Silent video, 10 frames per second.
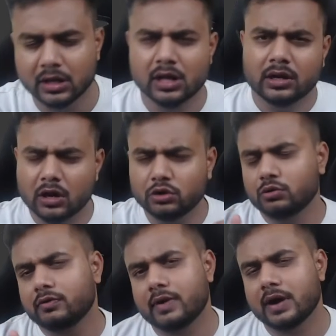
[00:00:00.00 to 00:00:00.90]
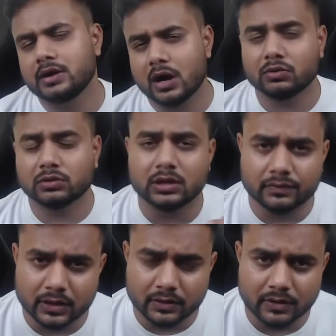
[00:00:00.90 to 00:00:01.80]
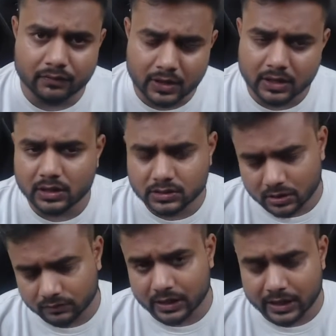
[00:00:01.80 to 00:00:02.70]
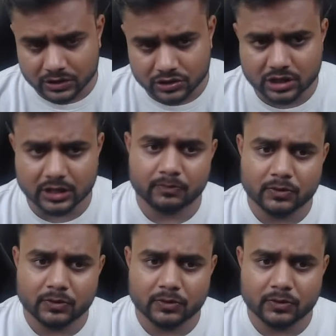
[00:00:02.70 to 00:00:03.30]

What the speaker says: Now you will find out the different variants of the Langchain.